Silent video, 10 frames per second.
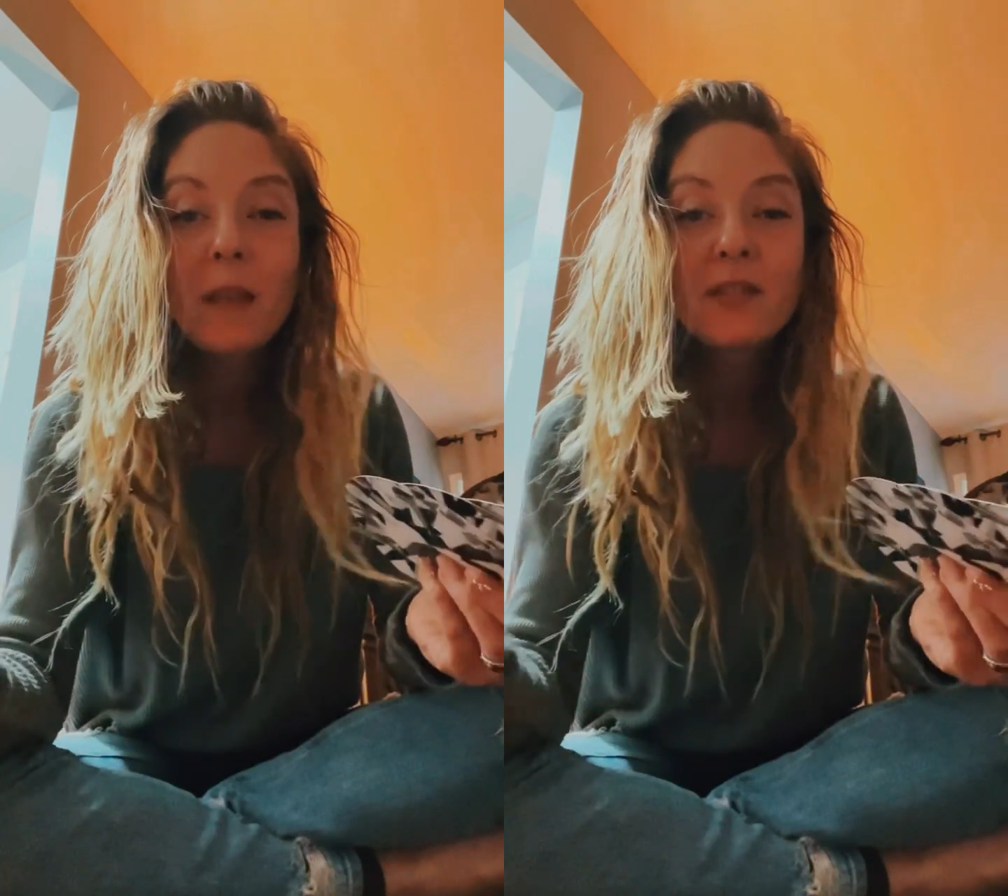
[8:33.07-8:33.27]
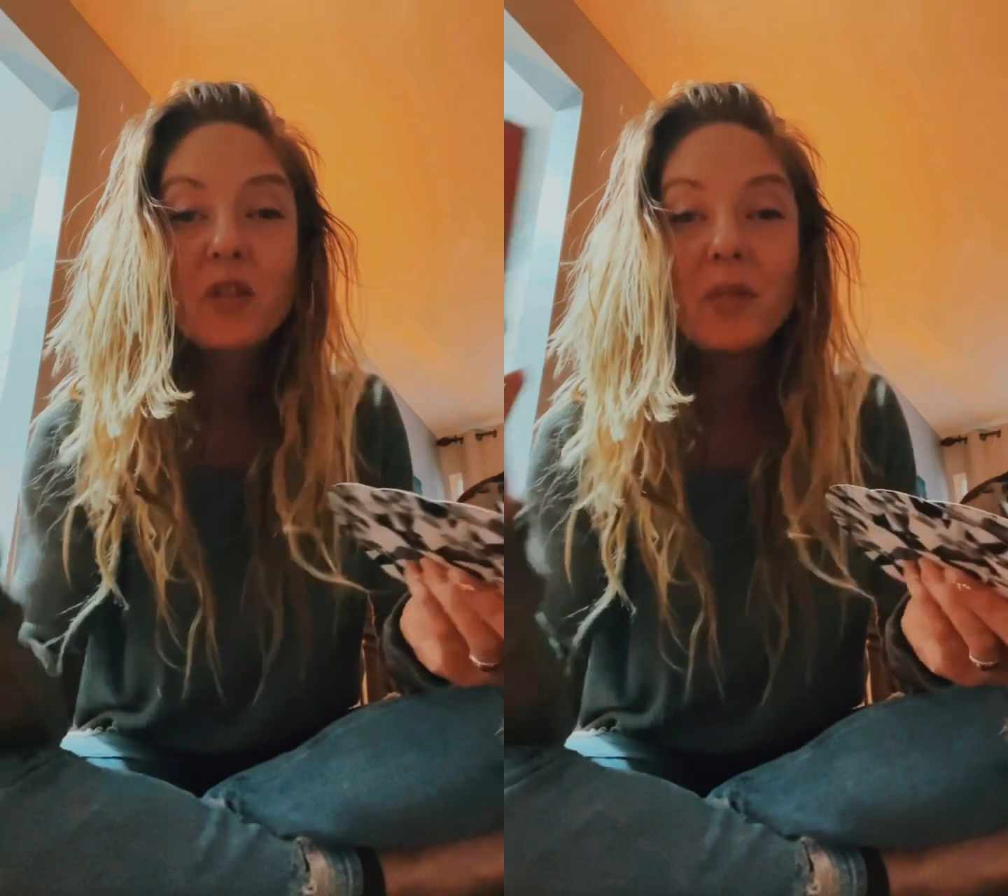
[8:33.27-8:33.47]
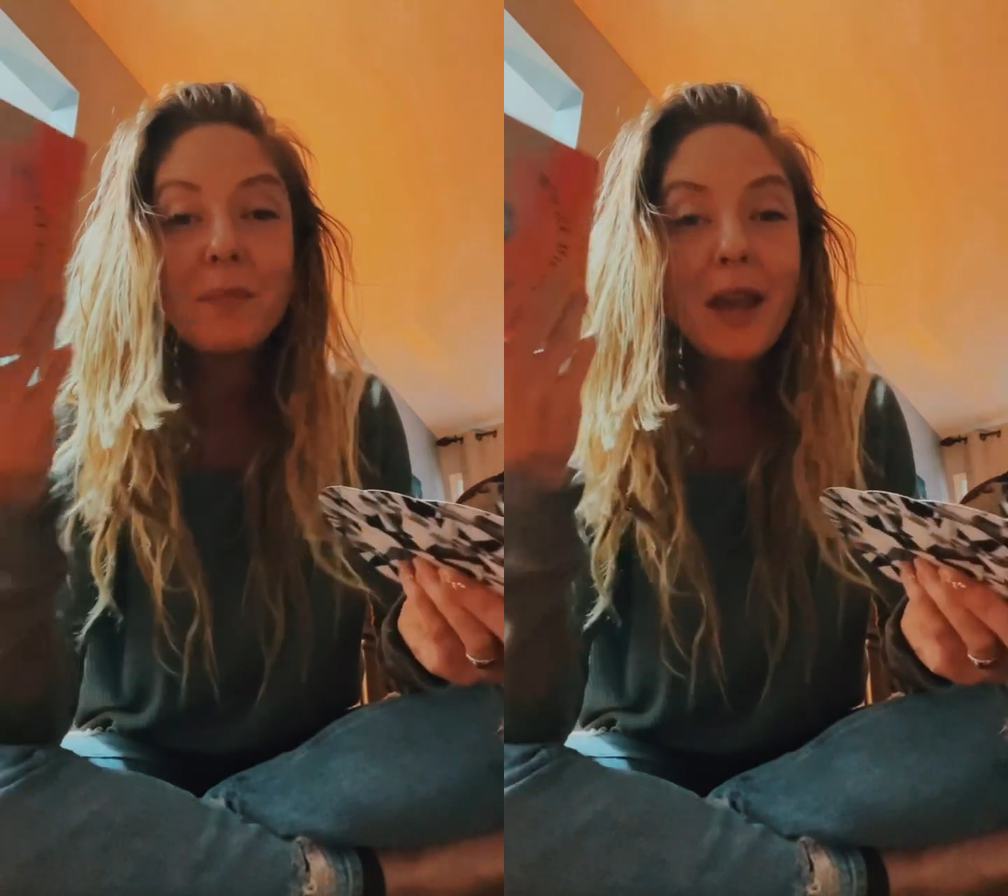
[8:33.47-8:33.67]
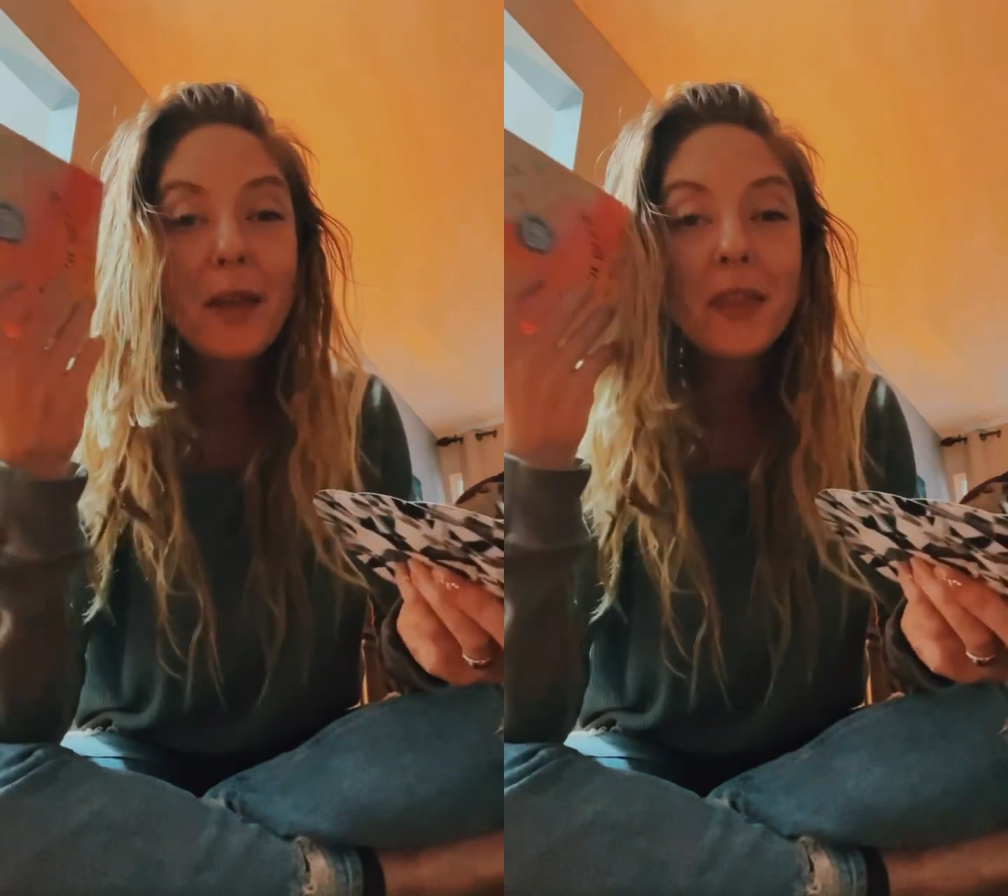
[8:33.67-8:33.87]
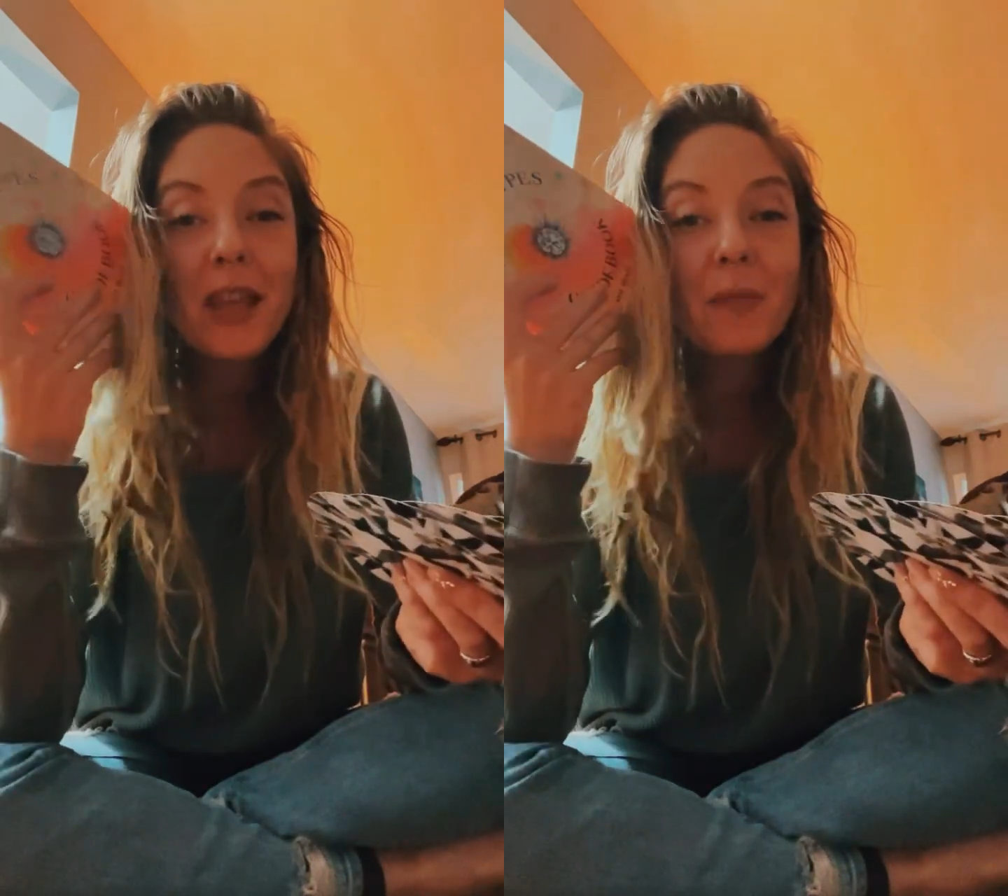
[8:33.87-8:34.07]
So we
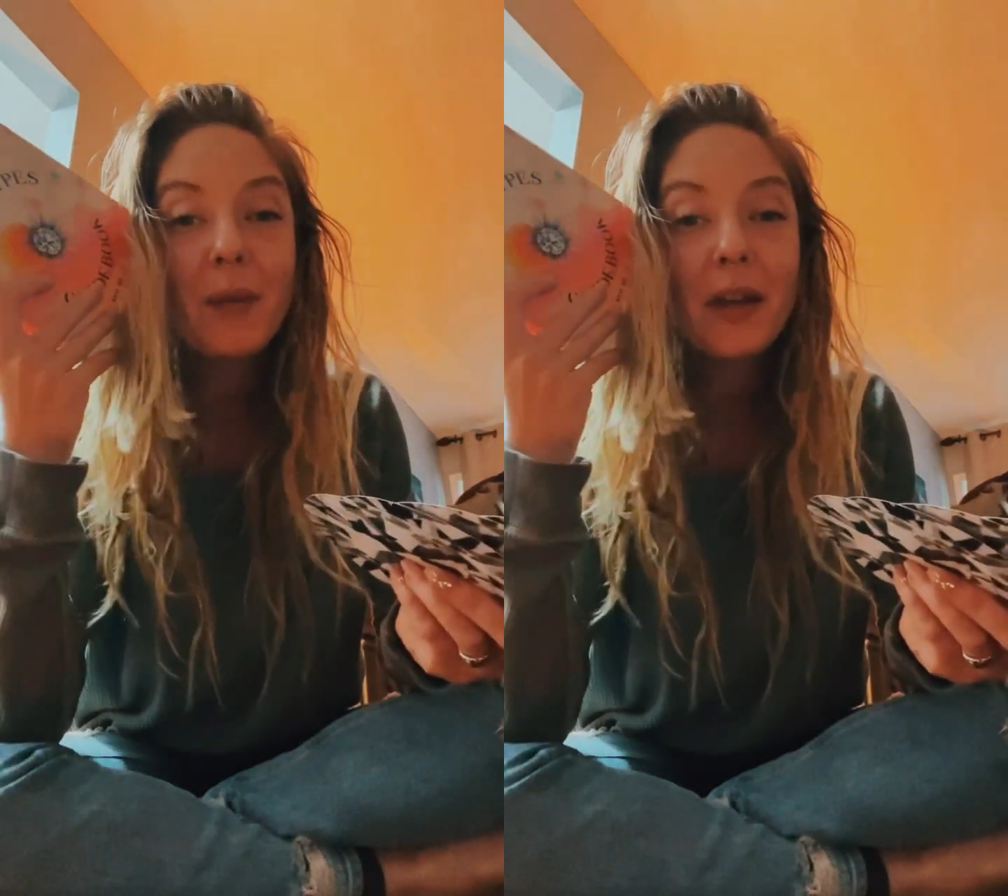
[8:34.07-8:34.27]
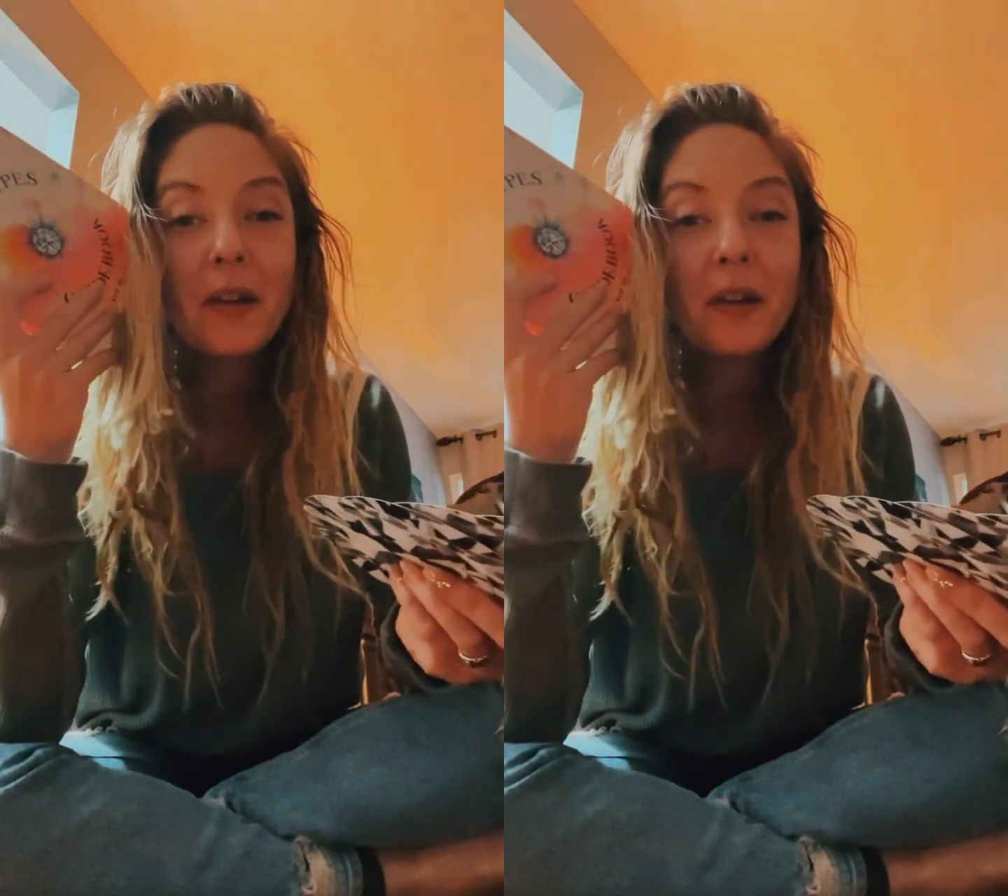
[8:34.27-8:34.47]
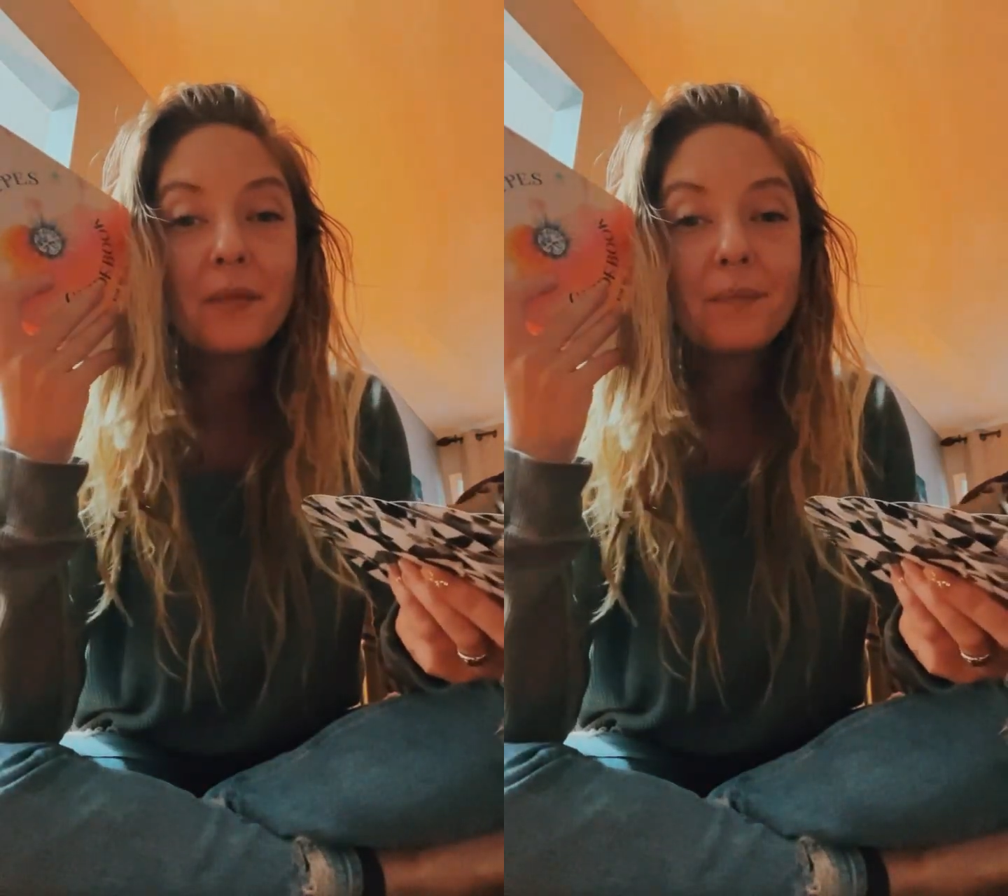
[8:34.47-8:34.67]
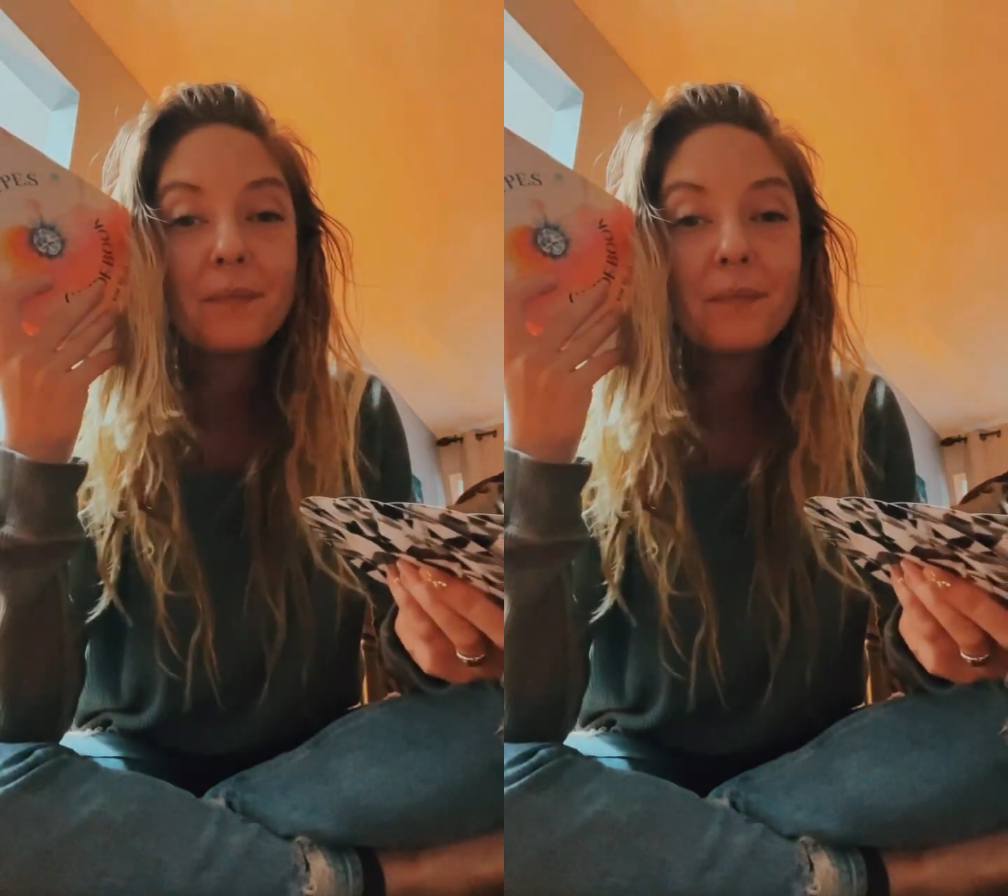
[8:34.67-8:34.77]
might think better,